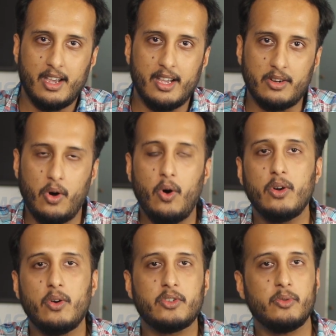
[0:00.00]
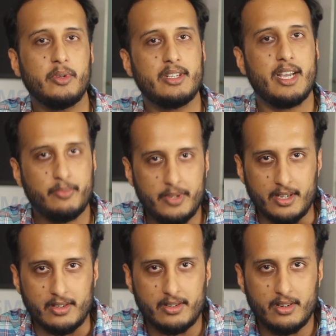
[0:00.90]
and all automation
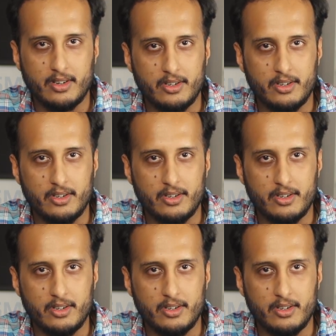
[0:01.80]
aspirants